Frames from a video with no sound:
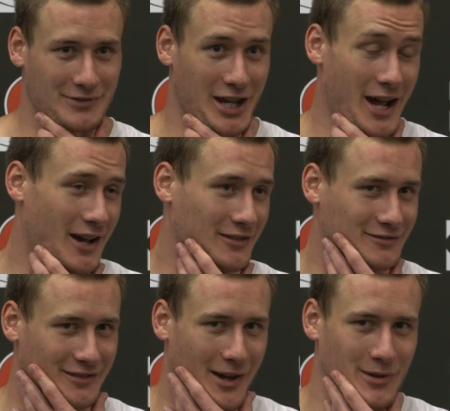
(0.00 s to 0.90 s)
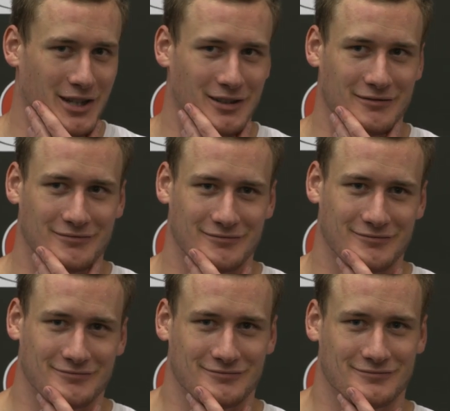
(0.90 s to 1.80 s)
yeah. I mean,
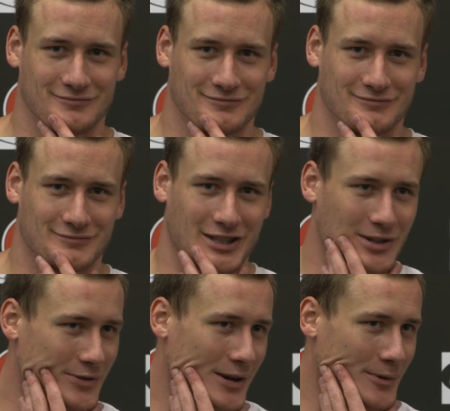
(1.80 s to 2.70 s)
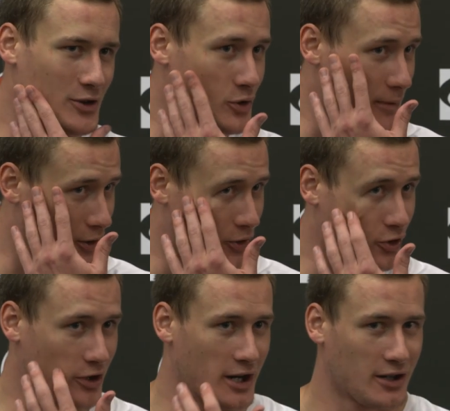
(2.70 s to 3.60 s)
it's something I've been doing my whole
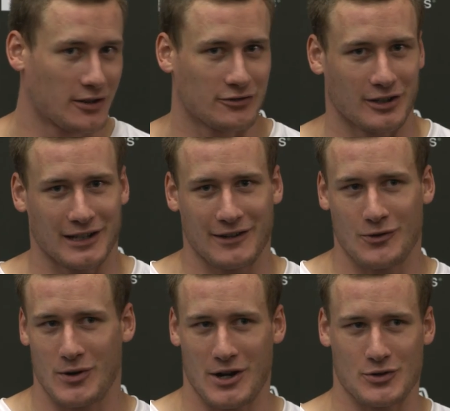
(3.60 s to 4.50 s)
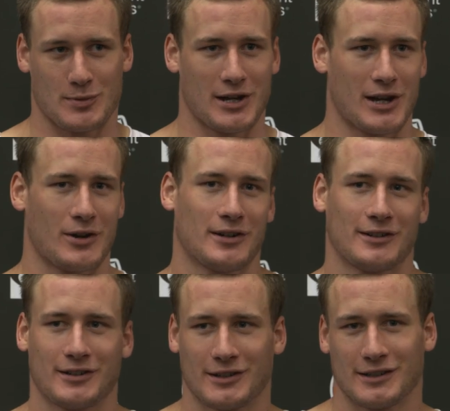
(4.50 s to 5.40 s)
career, even when I was playing
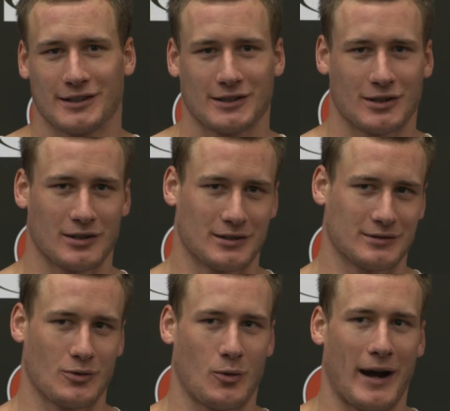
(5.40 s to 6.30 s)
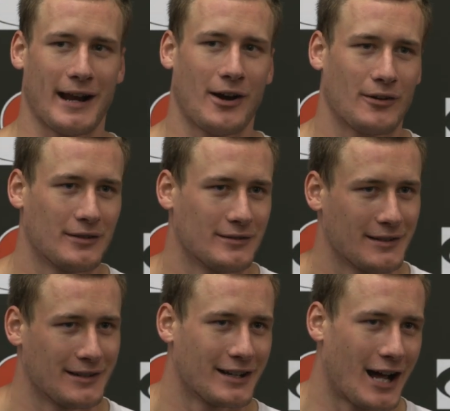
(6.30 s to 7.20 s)
wideout
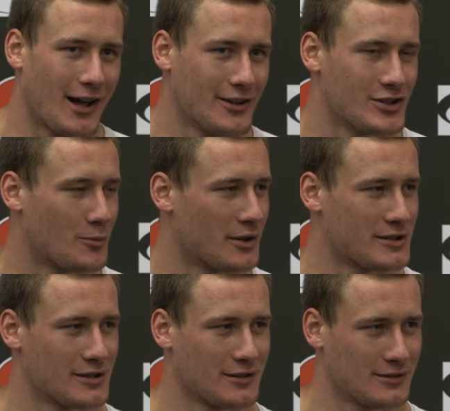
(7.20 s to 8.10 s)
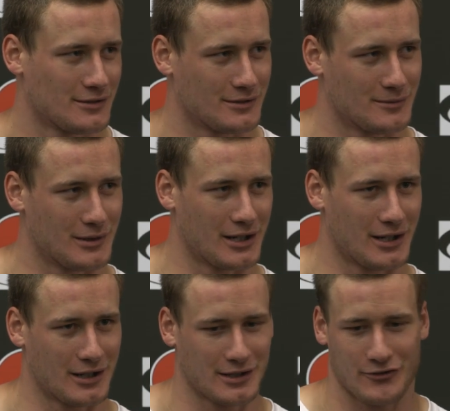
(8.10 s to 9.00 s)
in college at Princeton. But
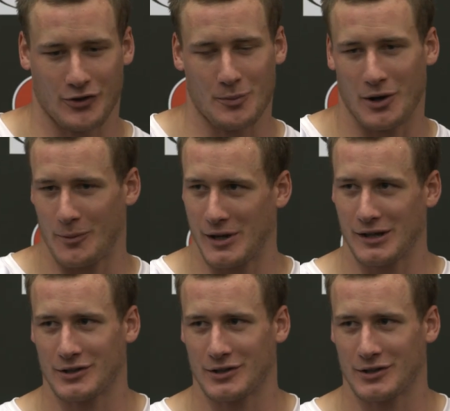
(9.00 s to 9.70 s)
uh, it's football, man.